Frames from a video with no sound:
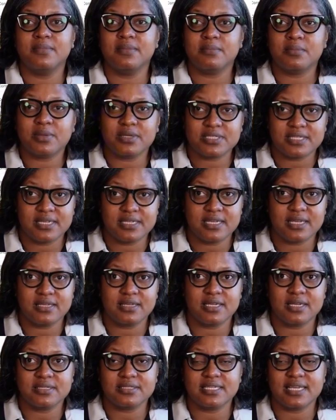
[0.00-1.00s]
what's that? Yeah,
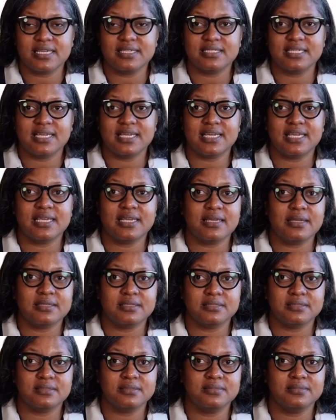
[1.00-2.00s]
contact tag.
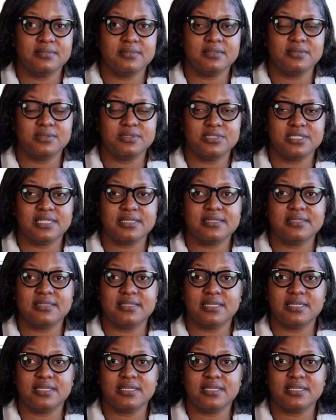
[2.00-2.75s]
I'm gonna say